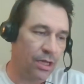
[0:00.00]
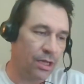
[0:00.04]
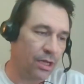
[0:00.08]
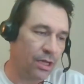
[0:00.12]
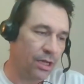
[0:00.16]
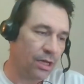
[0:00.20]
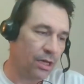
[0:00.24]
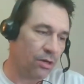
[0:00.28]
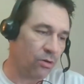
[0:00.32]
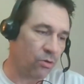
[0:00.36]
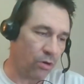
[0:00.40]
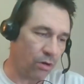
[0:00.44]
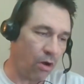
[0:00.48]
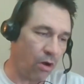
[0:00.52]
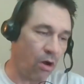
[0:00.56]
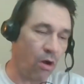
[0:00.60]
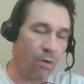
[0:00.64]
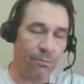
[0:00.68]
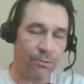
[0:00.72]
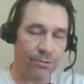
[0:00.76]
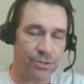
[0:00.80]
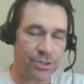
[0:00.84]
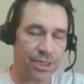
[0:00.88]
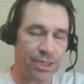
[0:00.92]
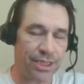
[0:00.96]
or
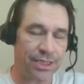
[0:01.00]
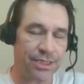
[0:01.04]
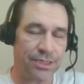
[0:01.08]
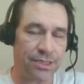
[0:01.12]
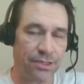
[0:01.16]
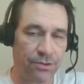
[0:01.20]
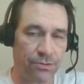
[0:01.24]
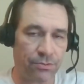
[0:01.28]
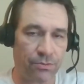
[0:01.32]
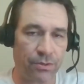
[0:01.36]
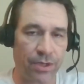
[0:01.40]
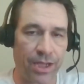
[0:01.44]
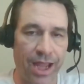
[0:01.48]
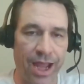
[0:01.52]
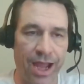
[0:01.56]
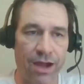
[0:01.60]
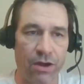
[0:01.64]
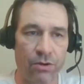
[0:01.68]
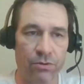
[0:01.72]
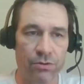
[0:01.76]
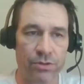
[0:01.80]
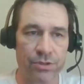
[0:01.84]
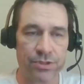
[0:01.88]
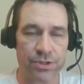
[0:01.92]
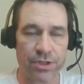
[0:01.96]
almost 63
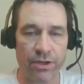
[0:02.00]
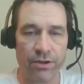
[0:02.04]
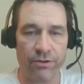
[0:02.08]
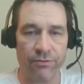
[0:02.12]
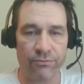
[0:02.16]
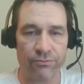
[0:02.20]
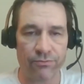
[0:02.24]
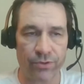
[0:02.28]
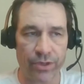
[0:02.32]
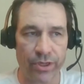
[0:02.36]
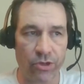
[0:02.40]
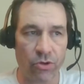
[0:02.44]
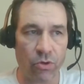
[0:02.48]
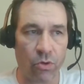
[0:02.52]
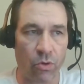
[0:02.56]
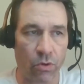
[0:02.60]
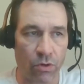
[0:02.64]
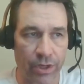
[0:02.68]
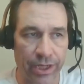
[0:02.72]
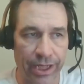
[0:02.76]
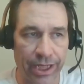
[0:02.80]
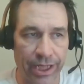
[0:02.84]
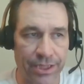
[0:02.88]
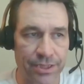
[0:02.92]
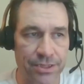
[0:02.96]
hours of
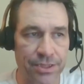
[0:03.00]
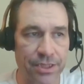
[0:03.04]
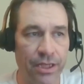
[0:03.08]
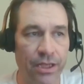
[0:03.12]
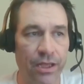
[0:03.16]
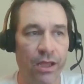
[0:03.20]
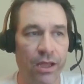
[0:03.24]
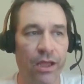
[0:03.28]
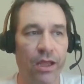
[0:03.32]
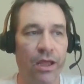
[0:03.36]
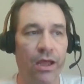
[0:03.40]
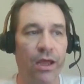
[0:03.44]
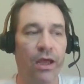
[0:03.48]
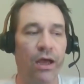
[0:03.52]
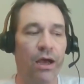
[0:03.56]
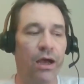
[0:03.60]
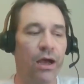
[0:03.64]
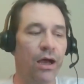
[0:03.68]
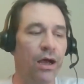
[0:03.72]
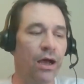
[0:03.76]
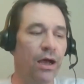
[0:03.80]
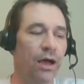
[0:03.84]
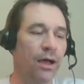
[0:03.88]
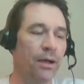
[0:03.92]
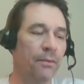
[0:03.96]
recordings
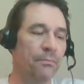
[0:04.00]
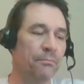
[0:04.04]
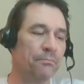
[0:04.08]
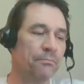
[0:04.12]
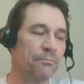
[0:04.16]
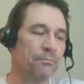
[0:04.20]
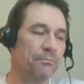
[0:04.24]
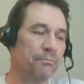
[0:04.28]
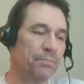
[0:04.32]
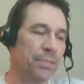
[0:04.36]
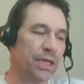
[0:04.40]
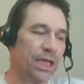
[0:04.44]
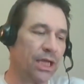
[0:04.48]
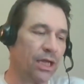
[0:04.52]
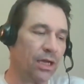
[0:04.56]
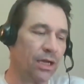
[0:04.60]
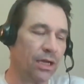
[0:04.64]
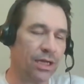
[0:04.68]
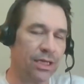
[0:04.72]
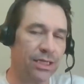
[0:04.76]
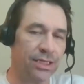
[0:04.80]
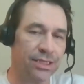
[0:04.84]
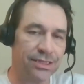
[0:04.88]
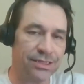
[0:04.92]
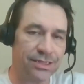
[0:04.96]
um,
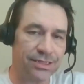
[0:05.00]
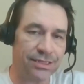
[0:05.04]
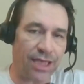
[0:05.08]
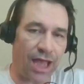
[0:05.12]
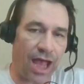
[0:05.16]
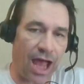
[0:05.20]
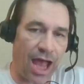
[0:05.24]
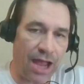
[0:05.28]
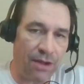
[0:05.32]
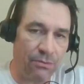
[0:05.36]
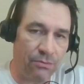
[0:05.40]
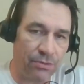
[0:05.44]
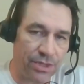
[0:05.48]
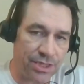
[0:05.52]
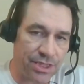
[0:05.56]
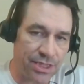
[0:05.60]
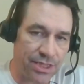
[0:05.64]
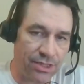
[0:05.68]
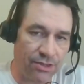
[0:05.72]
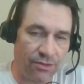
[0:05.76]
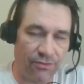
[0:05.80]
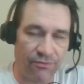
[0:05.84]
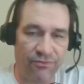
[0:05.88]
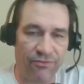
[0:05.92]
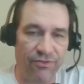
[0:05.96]
because I was
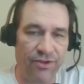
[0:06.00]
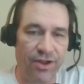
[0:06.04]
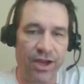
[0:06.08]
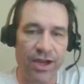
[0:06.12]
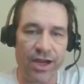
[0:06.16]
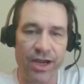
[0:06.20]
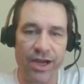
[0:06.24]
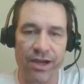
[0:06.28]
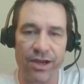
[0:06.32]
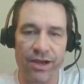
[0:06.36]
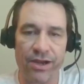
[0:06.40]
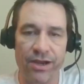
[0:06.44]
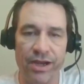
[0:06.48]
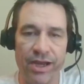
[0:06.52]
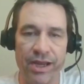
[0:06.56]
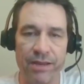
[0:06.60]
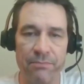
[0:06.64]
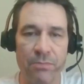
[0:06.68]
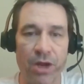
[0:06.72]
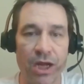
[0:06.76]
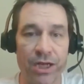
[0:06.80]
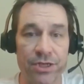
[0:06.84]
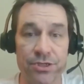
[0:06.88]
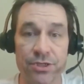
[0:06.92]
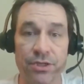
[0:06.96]
still very
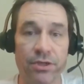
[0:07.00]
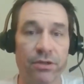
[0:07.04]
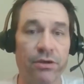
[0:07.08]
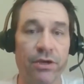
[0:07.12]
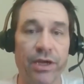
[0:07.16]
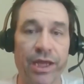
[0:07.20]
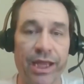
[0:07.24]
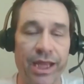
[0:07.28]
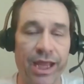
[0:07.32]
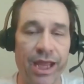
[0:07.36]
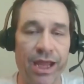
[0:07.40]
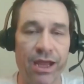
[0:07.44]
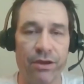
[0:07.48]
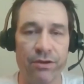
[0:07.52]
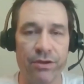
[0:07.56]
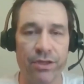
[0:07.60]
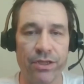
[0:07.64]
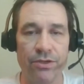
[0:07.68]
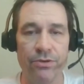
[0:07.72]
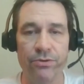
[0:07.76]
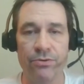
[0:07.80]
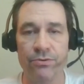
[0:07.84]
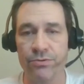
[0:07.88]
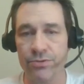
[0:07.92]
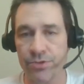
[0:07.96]
much learning how to
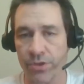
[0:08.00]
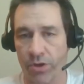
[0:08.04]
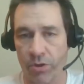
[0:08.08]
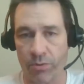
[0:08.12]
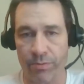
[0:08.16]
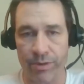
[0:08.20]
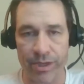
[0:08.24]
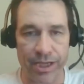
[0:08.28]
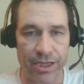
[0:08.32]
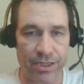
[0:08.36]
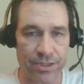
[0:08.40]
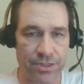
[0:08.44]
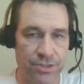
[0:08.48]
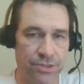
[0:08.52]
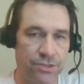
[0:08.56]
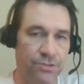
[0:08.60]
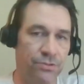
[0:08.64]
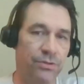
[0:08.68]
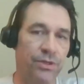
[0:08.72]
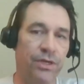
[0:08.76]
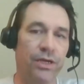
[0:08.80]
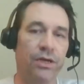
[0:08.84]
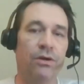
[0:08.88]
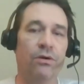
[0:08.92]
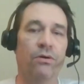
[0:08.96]
use OBS
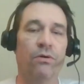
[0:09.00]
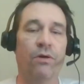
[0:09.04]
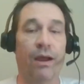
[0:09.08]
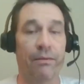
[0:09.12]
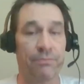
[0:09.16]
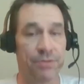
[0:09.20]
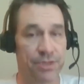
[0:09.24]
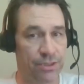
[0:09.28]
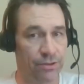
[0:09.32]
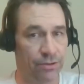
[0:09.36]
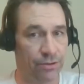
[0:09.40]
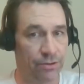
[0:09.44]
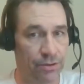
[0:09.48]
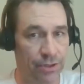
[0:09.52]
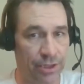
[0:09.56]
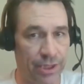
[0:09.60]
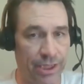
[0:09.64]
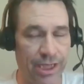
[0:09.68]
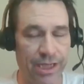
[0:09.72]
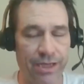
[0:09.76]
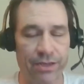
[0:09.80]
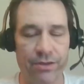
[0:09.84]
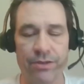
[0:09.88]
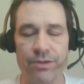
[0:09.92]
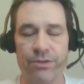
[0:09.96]
Studio. I'm still
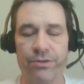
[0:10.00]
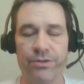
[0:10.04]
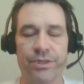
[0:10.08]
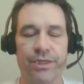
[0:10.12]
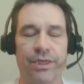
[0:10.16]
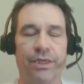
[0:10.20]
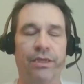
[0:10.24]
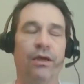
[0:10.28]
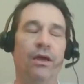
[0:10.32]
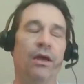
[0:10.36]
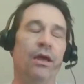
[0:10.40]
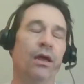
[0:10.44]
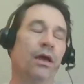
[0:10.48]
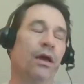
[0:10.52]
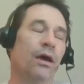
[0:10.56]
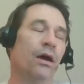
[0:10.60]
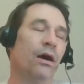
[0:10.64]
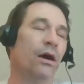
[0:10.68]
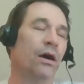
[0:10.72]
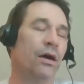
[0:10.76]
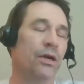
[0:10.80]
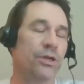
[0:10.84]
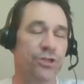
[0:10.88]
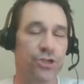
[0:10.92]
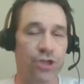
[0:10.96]
learning how to use it.
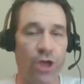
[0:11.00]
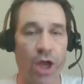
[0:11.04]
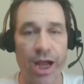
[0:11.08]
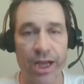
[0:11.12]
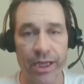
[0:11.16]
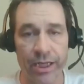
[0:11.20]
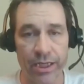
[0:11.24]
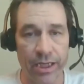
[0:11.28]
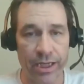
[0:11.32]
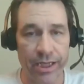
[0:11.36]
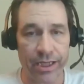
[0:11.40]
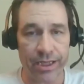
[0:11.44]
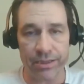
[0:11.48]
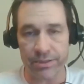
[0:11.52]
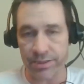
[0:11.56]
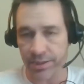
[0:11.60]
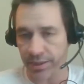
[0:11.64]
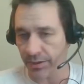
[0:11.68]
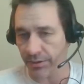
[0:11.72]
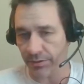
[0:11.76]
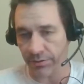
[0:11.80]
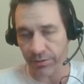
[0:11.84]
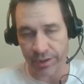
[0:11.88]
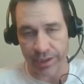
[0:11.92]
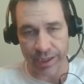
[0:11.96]
Uh, Shotcut,
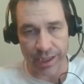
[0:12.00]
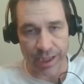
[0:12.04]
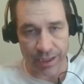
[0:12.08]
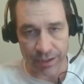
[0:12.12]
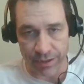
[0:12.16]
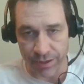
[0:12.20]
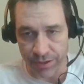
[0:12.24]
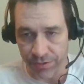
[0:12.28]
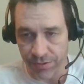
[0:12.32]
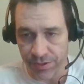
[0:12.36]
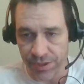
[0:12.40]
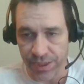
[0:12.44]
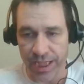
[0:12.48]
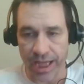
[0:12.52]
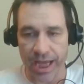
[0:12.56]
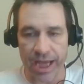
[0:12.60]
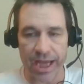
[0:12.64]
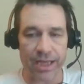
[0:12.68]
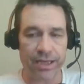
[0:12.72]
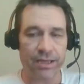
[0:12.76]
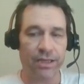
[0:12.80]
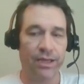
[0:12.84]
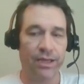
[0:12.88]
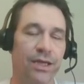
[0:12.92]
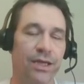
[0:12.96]
still learning how to use
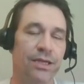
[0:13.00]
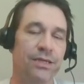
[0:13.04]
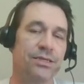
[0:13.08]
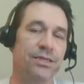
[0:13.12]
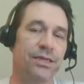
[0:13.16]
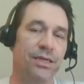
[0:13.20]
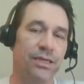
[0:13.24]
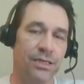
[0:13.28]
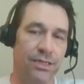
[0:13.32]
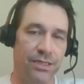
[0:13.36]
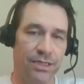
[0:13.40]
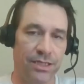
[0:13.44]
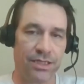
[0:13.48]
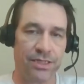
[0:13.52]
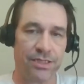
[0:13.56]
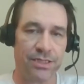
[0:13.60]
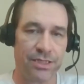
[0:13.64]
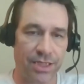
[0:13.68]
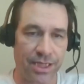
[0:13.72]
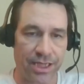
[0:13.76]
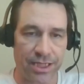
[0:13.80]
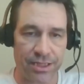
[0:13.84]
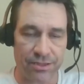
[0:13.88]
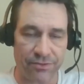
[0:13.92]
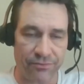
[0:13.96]
that to,
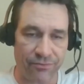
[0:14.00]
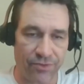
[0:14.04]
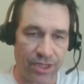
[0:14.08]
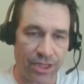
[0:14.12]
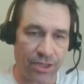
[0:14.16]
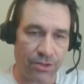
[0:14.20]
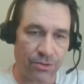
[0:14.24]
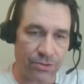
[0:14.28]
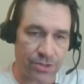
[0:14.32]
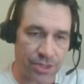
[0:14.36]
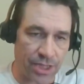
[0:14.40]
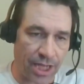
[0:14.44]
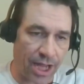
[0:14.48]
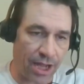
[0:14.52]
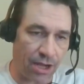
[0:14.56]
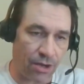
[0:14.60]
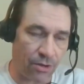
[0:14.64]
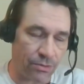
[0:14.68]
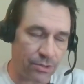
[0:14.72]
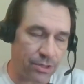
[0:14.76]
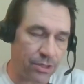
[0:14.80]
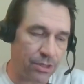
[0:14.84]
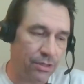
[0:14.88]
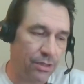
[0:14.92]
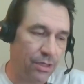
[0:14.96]
to get the videos
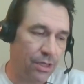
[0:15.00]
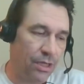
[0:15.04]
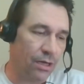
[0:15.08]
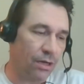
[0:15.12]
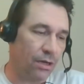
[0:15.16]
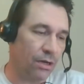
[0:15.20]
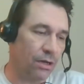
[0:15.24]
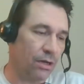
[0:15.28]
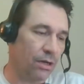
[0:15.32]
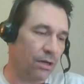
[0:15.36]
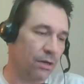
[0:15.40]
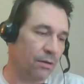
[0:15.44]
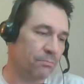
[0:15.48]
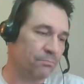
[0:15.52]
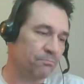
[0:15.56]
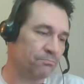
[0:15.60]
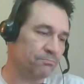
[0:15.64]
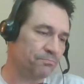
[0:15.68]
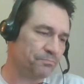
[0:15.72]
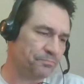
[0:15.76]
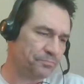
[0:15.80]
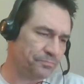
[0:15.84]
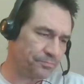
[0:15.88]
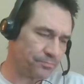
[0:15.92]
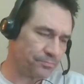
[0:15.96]
out. Um,
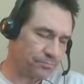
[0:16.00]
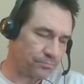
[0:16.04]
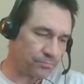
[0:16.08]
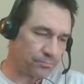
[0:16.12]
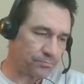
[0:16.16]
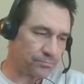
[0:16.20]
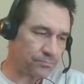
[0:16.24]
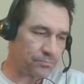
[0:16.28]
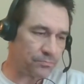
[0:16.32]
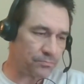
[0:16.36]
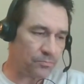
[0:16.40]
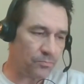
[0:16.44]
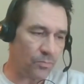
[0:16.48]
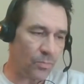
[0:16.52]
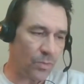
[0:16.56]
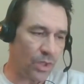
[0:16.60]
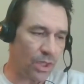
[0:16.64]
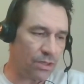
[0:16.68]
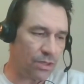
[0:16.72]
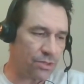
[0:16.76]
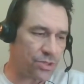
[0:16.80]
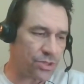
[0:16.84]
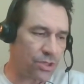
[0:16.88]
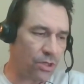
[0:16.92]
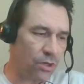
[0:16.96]

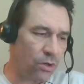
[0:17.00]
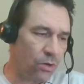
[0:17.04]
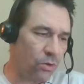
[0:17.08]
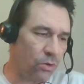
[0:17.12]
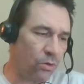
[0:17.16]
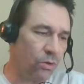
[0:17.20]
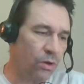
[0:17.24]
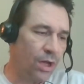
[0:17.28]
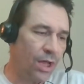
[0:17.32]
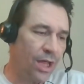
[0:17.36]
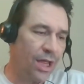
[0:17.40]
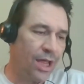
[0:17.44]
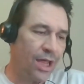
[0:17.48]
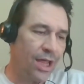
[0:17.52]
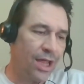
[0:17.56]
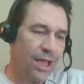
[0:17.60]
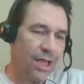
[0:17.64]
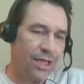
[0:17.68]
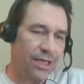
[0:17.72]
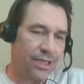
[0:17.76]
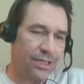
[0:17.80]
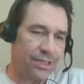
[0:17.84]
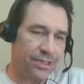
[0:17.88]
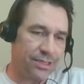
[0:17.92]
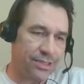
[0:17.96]
so
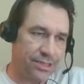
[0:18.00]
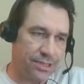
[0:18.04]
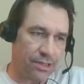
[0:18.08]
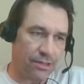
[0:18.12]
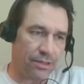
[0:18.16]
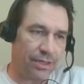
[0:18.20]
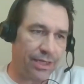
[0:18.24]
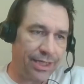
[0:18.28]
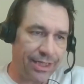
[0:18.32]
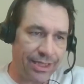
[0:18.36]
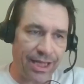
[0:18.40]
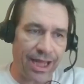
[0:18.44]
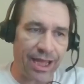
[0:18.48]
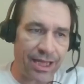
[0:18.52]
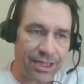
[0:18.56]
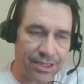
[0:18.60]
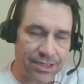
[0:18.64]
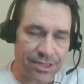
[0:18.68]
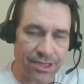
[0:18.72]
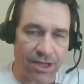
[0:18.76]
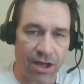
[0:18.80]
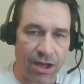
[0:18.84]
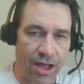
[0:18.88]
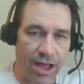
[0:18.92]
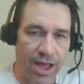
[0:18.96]
during that
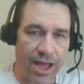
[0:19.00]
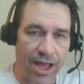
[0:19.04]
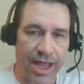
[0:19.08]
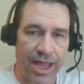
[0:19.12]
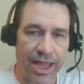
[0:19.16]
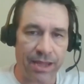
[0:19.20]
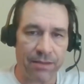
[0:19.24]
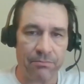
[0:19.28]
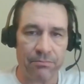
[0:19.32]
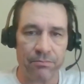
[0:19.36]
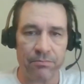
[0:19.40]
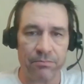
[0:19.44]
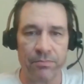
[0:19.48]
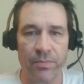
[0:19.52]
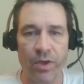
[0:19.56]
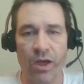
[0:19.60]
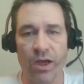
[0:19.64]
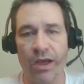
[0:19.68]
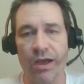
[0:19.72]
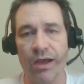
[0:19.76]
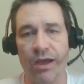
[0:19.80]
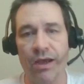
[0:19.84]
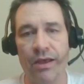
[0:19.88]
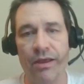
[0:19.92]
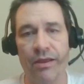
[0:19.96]
time,
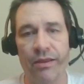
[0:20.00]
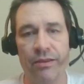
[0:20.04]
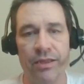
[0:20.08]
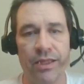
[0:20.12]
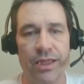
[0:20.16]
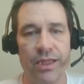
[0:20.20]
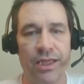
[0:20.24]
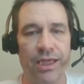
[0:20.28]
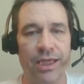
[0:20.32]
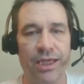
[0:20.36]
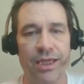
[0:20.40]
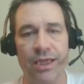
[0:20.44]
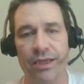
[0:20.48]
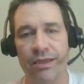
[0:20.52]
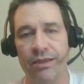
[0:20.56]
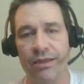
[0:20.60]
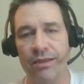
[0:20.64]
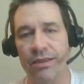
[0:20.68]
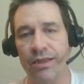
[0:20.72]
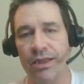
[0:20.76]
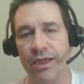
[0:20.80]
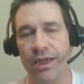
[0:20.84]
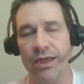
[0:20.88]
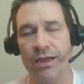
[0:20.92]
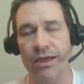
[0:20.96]
uh, the,
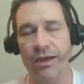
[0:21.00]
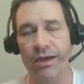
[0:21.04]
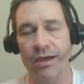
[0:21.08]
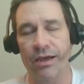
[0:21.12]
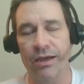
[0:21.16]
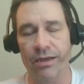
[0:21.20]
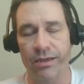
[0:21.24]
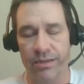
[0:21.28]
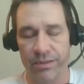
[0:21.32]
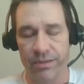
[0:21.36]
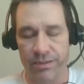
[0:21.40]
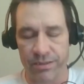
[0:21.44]
the uh,